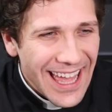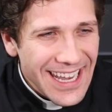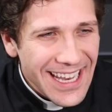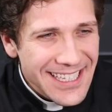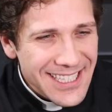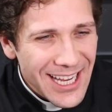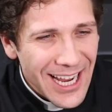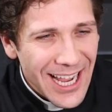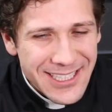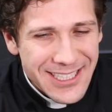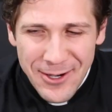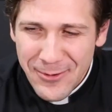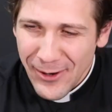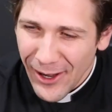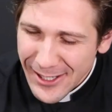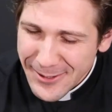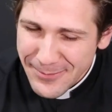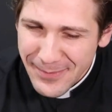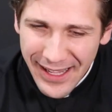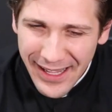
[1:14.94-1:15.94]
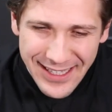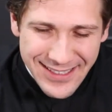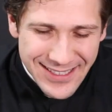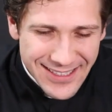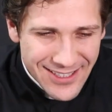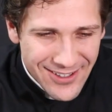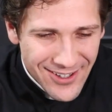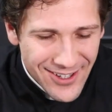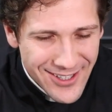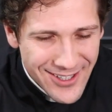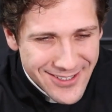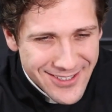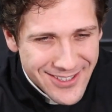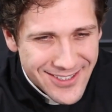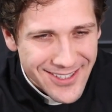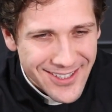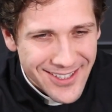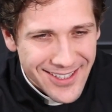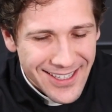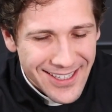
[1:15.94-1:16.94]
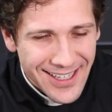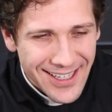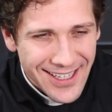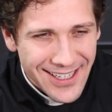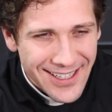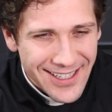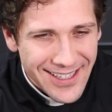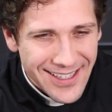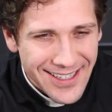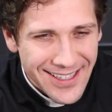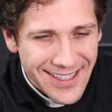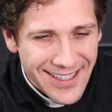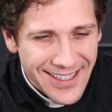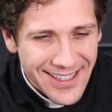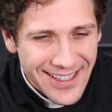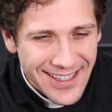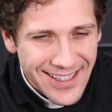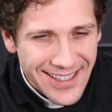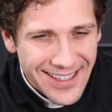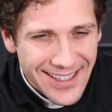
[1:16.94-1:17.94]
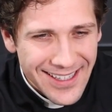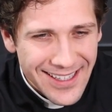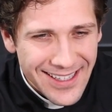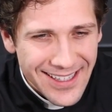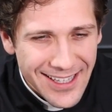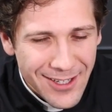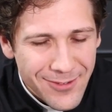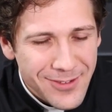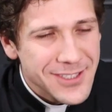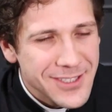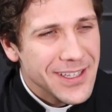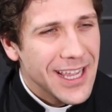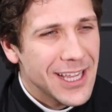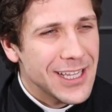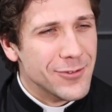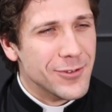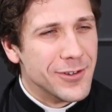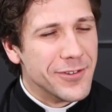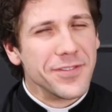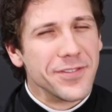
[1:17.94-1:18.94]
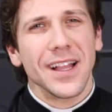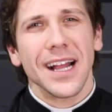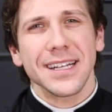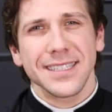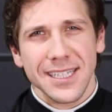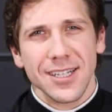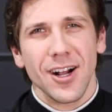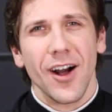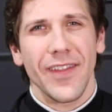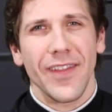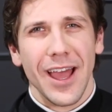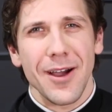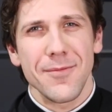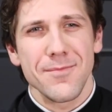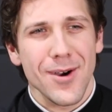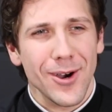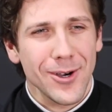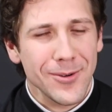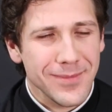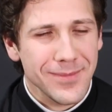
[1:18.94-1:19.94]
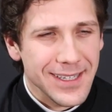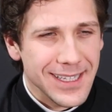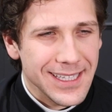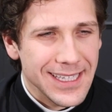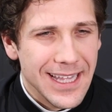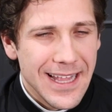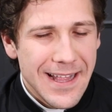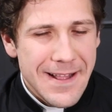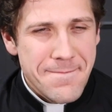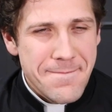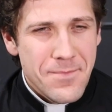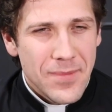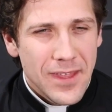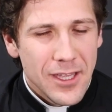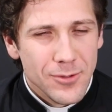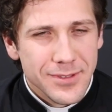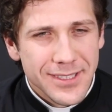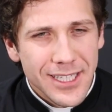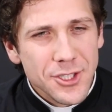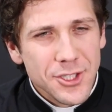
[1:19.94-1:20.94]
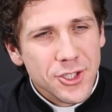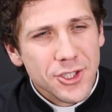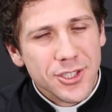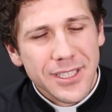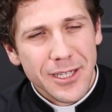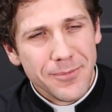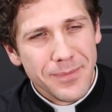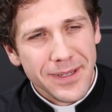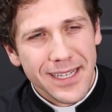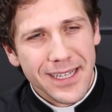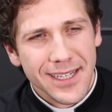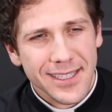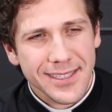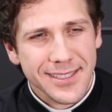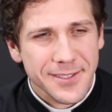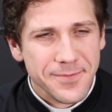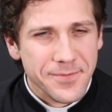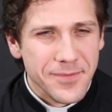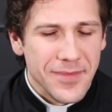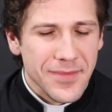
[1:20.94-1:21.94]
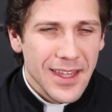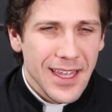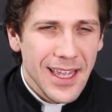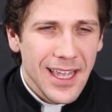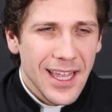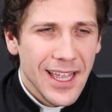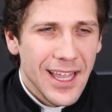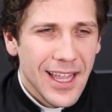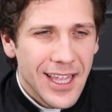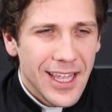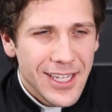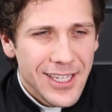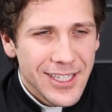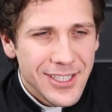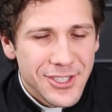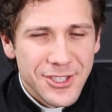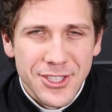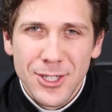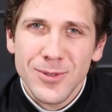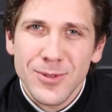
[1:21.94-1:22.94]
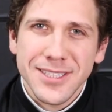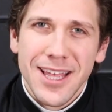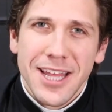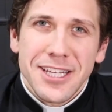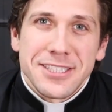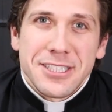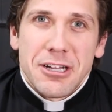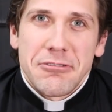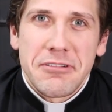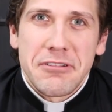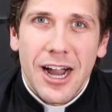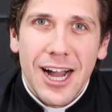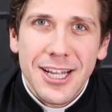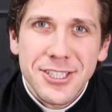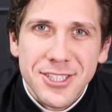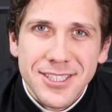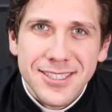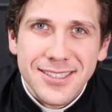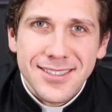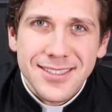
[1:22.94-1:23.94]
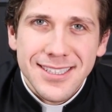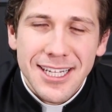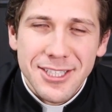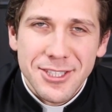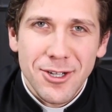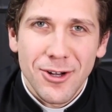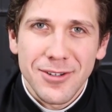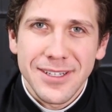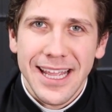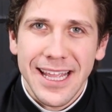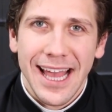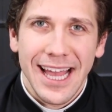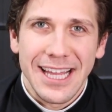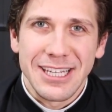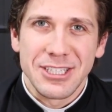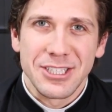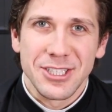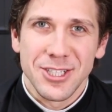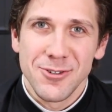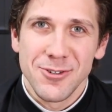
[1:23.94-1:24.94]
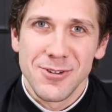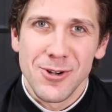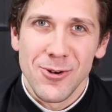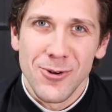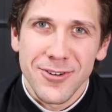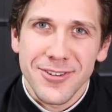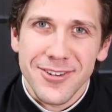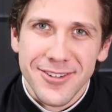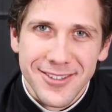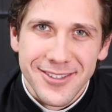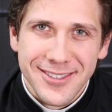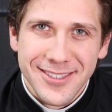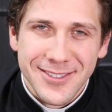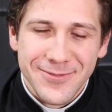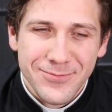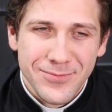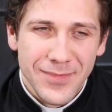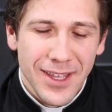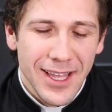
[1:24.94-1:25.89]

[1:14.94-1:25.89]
And as I walked back to the altar, it was reflecting on that moment. It was interesting because she was kind of self-conscious that she only had 2 quarters.